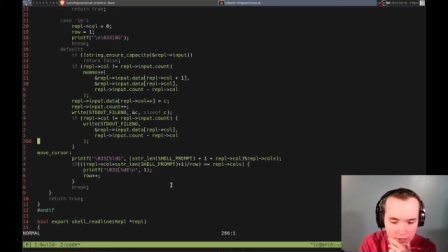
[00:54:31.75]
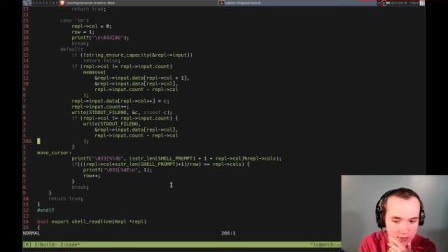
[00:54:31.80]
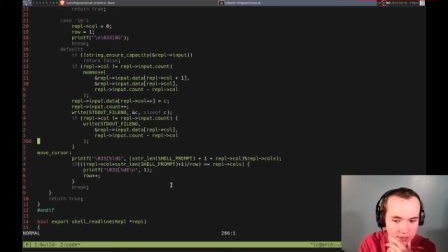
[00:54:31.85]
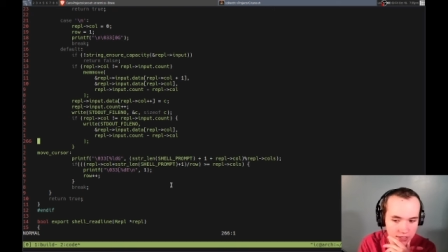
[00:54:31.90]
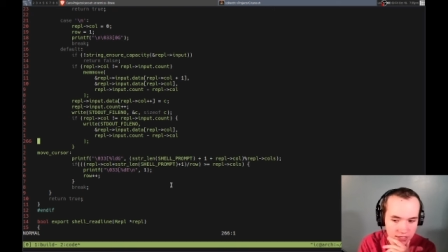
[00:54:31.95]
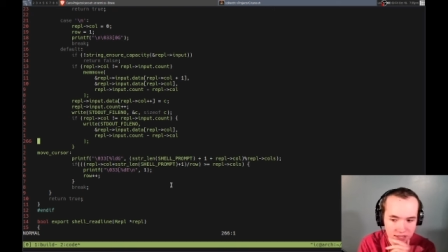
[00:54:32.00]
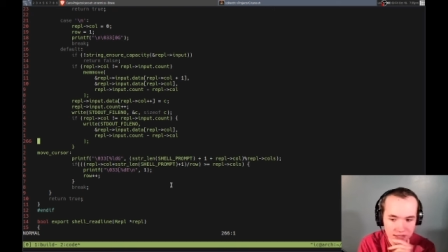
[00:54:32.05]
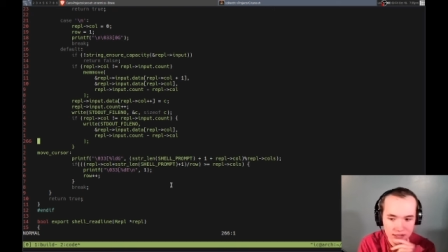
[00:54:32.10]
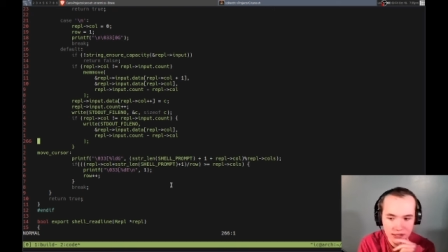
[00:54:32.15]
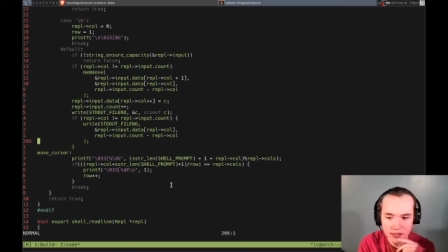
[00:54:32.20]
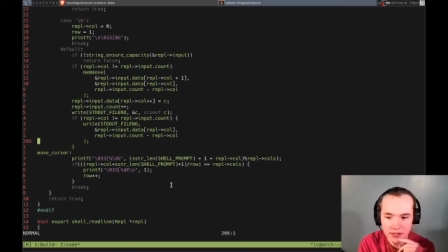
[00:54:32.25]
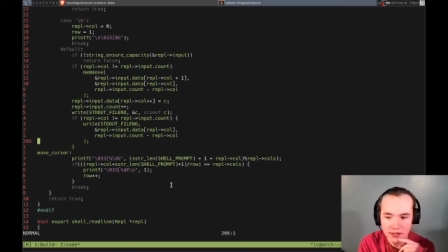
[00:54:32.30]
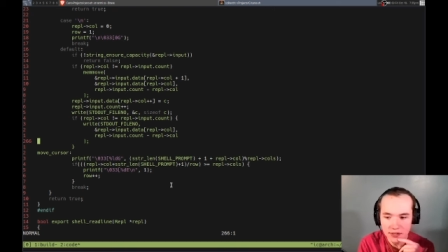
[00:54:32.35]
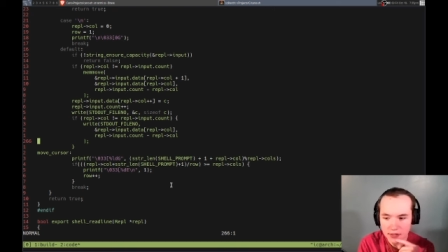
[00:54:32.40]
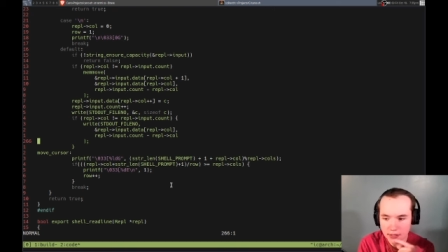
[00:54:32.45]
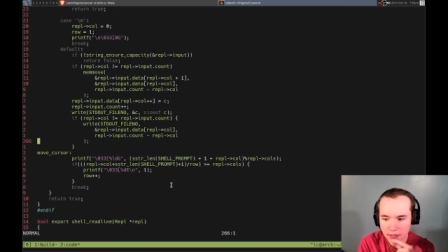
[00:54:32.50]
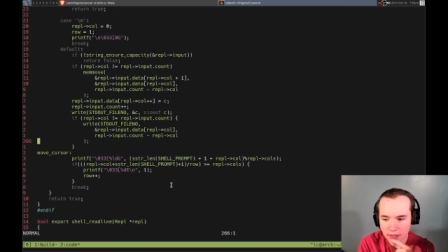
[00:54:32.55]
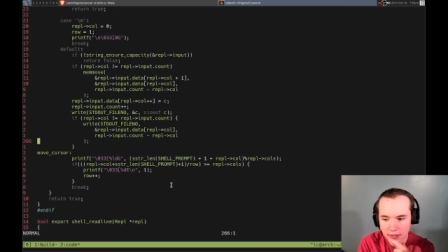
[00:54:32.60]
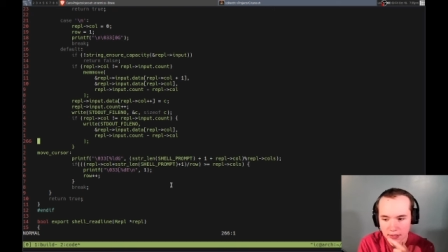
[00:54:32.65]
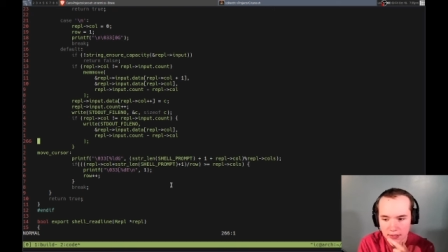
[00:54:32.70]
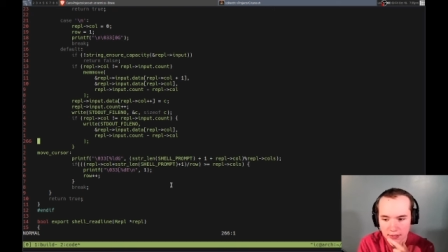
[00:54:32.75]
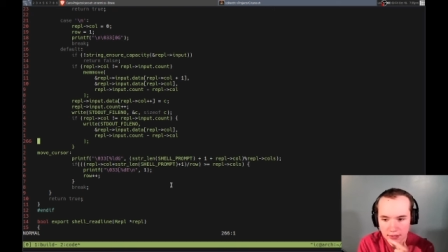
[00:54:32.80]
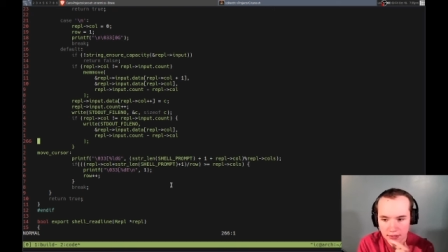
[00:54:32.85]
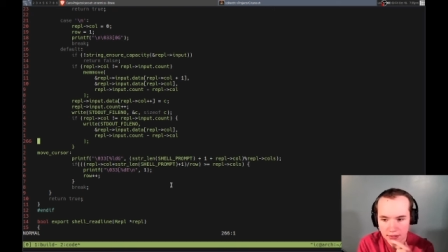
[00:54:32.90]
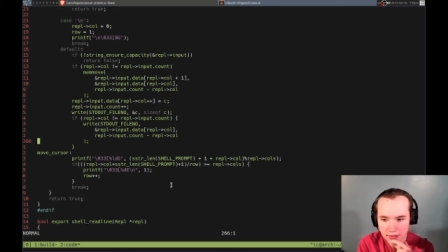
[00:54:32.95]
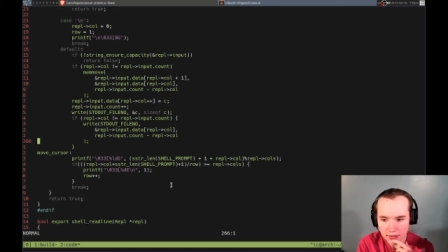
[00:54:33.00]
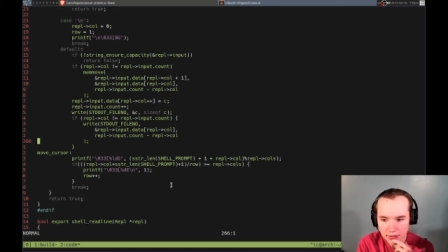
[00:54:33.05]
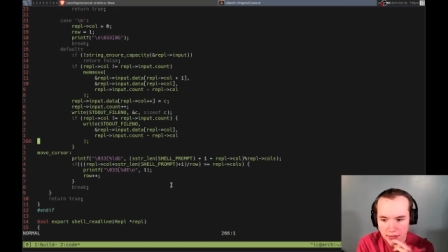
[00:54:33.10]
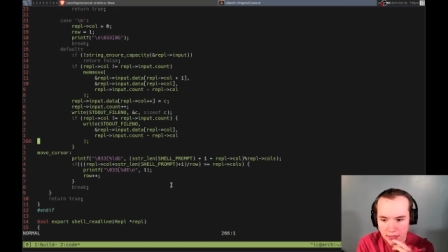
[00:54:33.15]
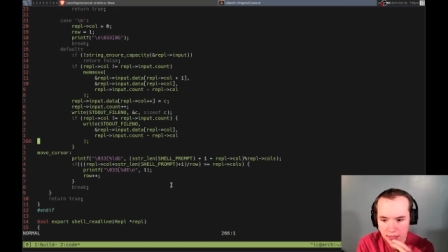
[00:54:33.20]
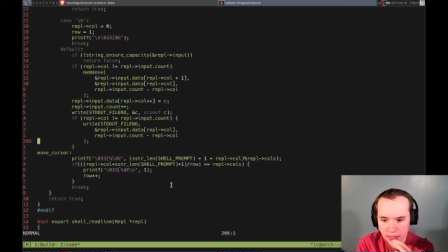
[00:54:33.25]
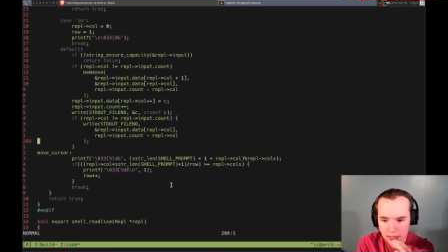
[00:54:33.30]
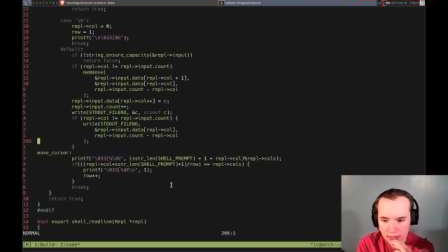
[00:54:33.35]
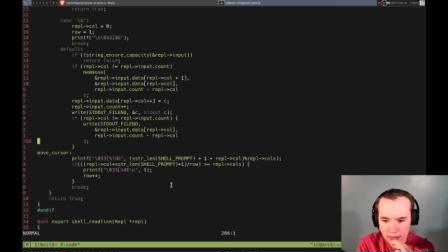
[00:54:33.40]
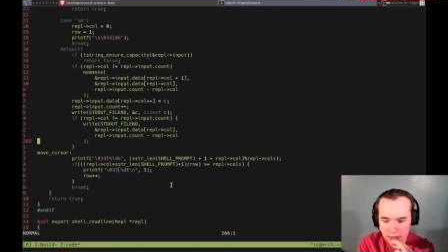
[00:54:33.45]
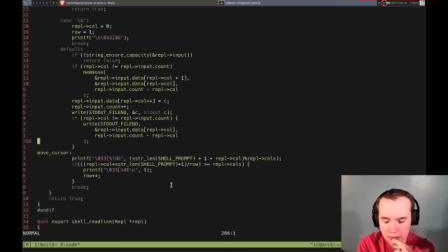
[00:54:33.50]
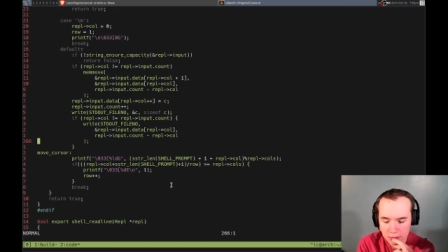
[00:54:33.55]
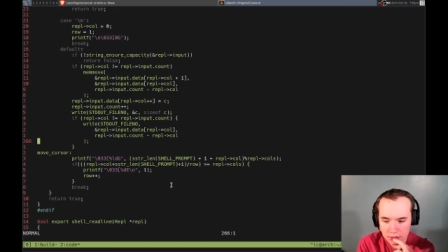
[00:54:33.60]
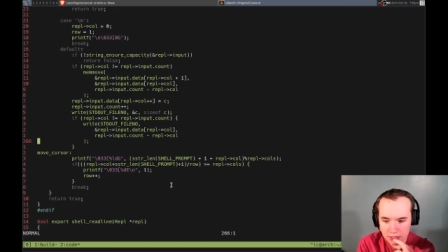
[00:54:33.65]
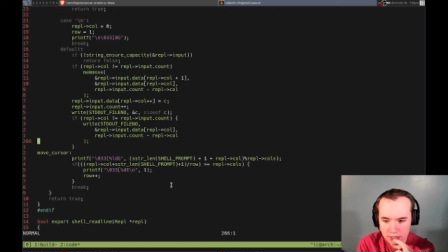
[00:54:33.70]
Like,
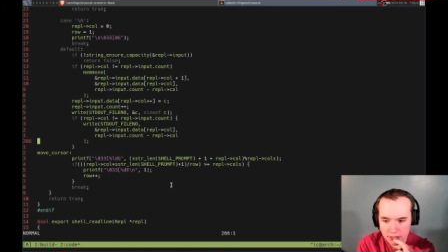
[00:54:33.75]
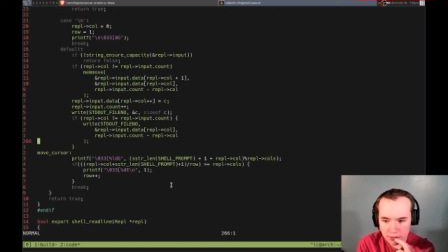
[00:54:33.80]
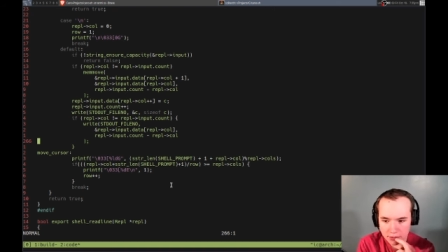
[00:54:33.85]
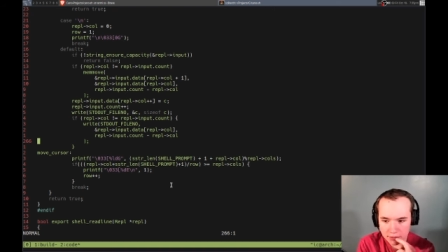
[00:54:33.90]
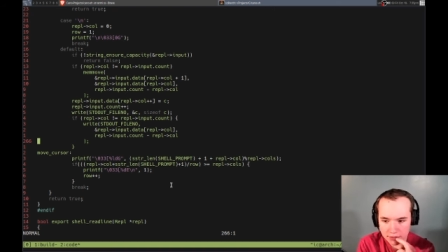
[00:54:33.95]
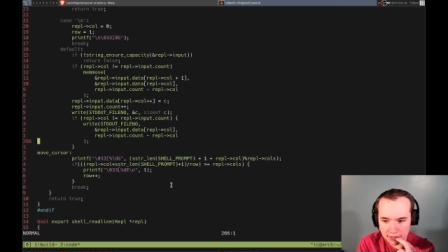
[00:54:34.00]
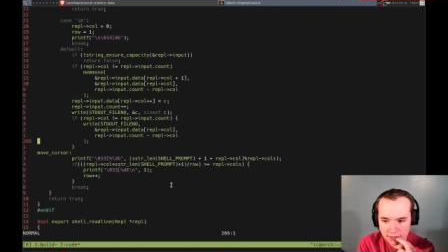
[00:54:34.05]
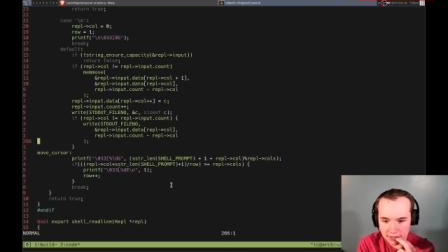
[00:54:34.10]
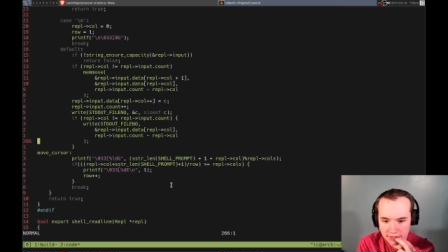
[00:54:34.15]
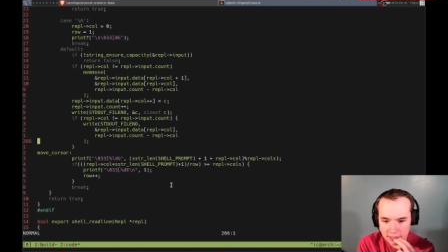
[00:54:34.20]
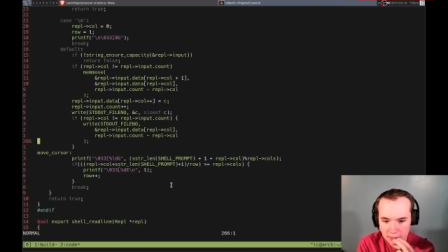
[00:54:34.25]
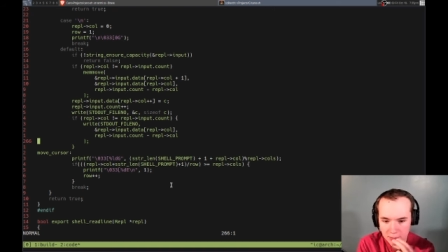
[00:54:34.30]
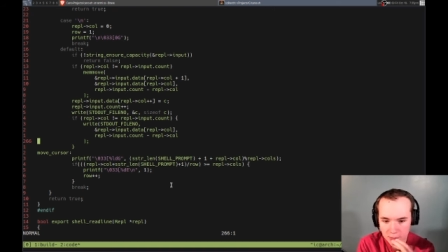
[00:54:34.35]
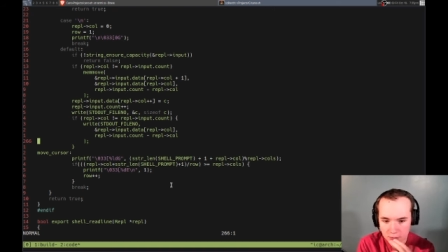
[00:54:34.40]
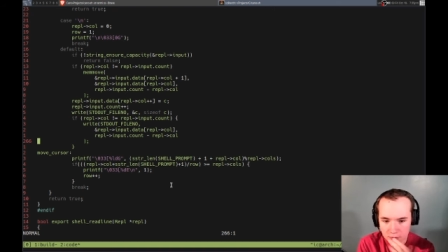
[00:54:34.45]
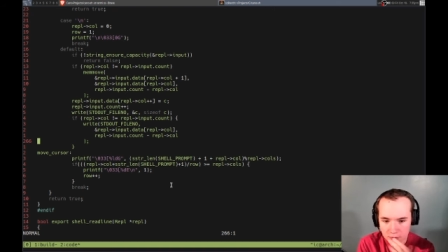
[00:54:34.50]
because we can jump to this label,